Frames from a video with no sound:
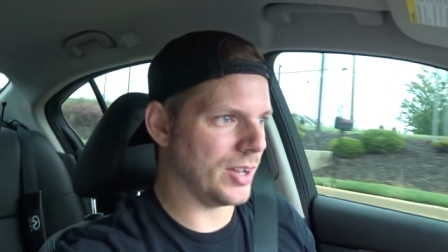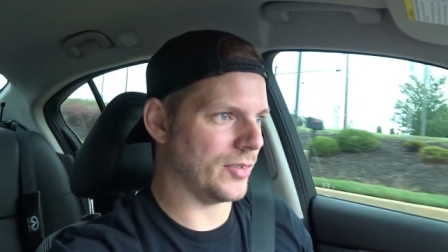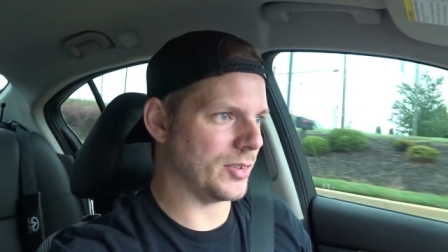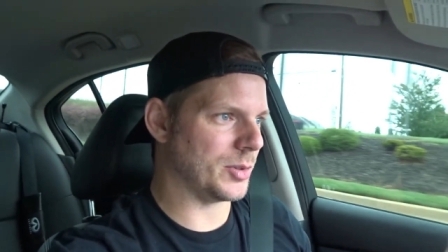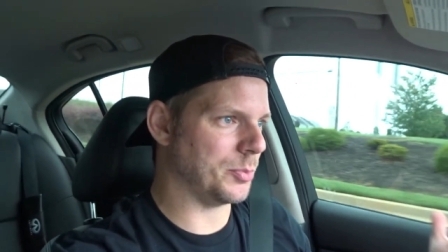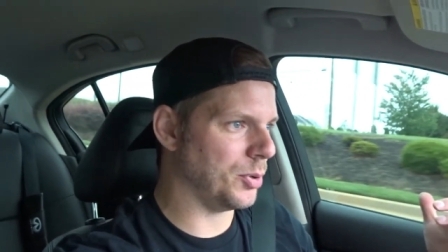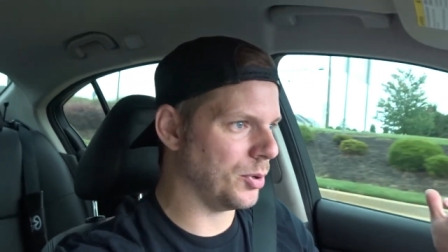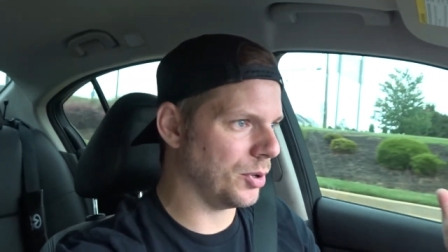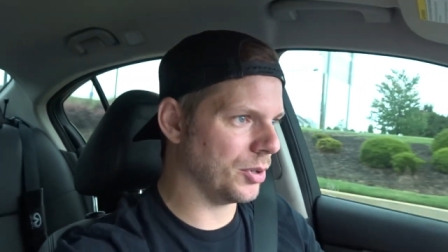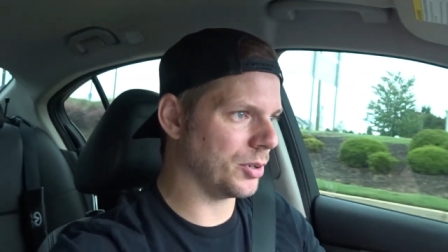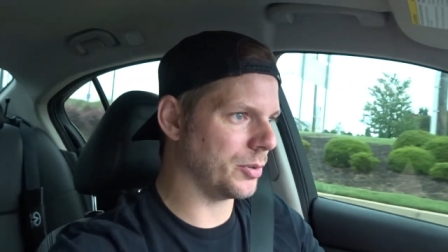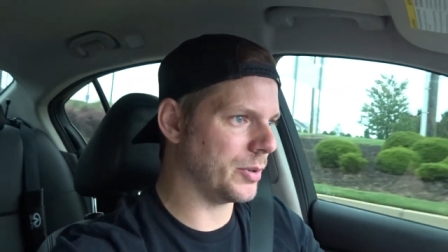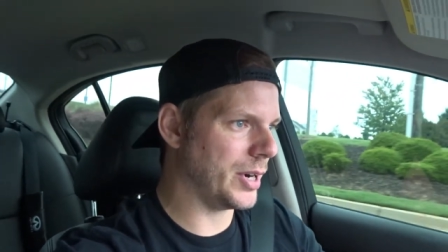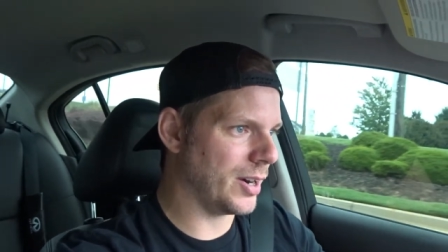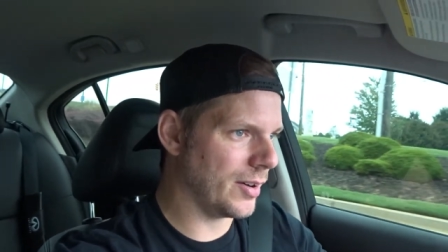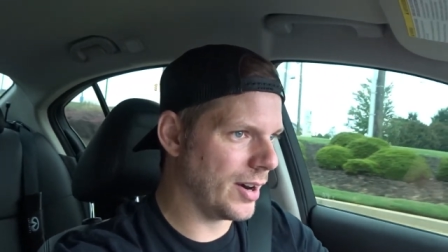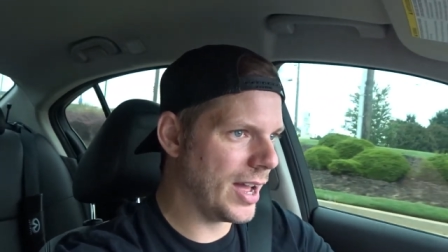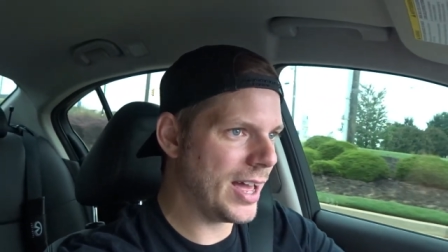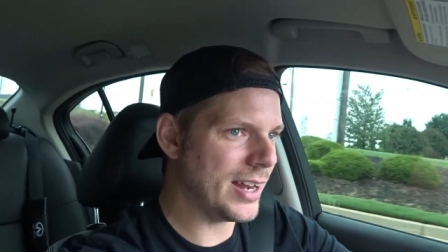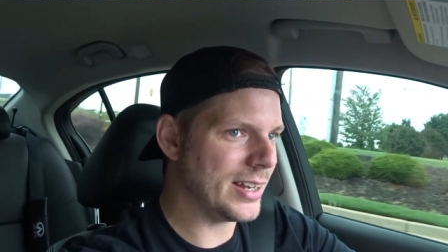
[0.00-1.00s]
You have to pull the
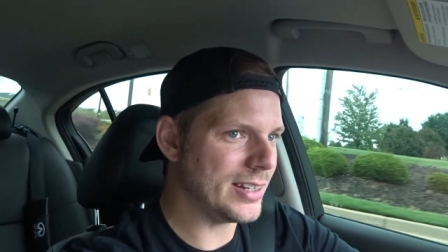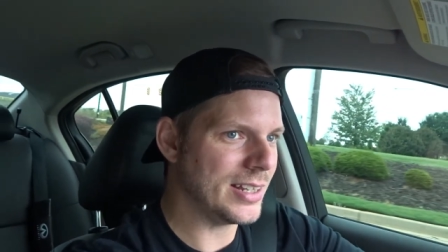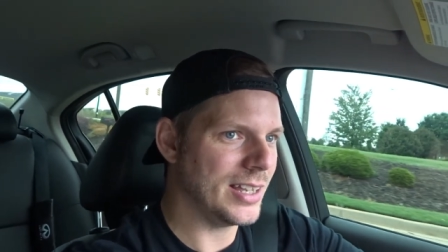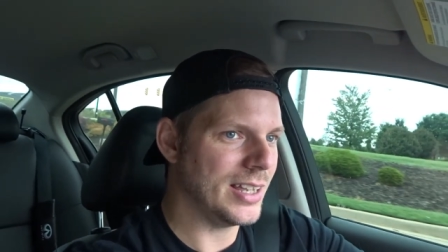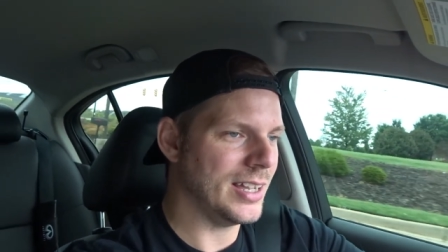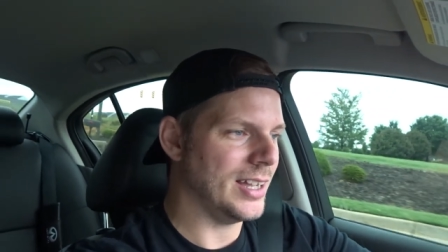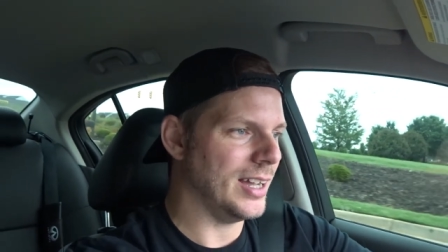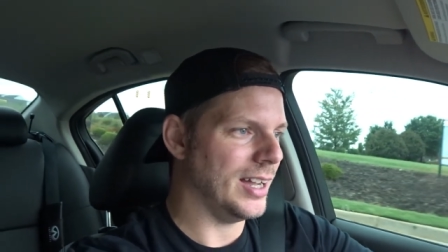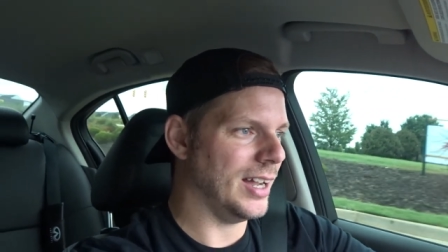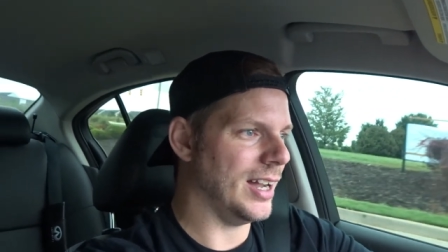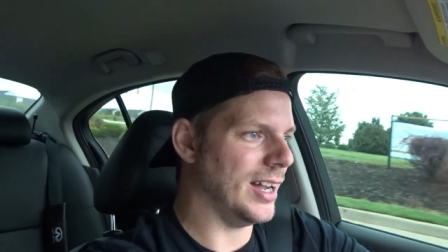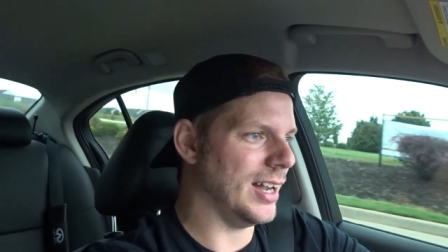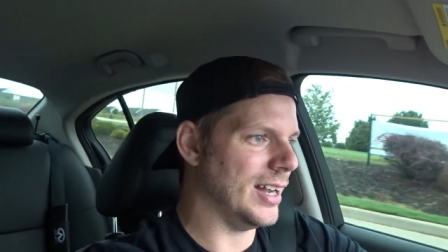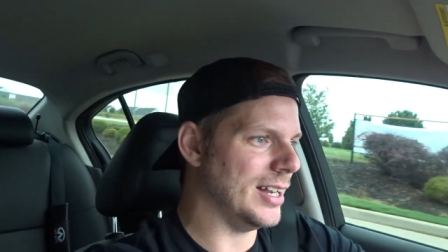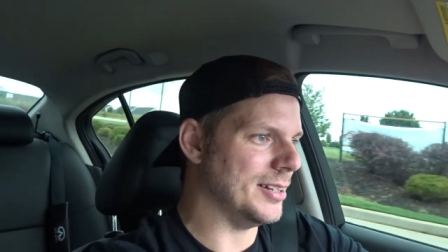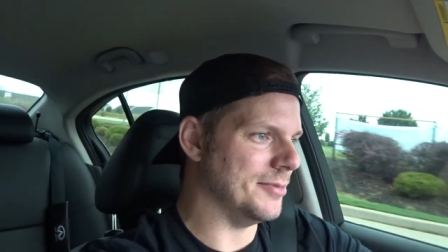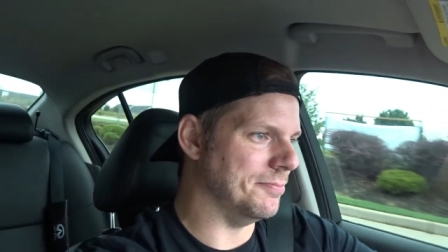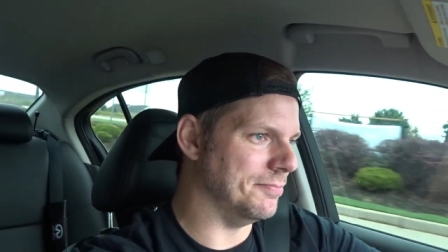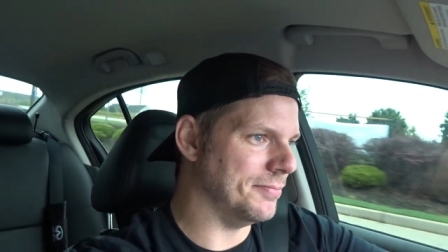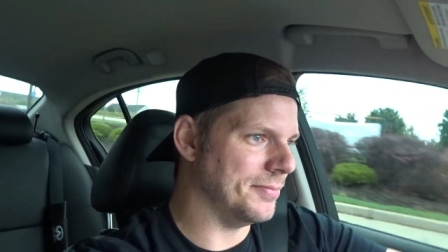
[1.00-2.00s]
rear end
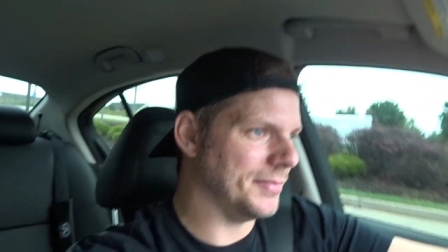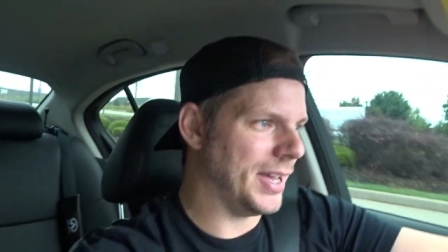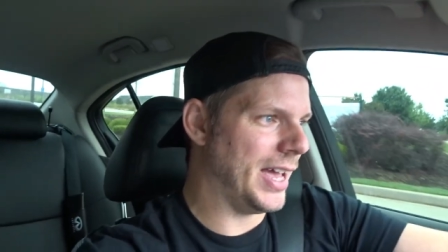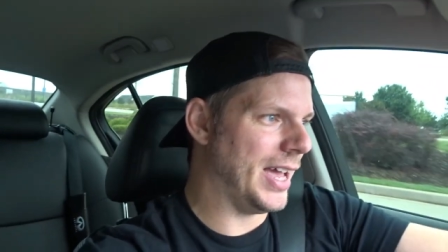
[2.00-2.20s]
um,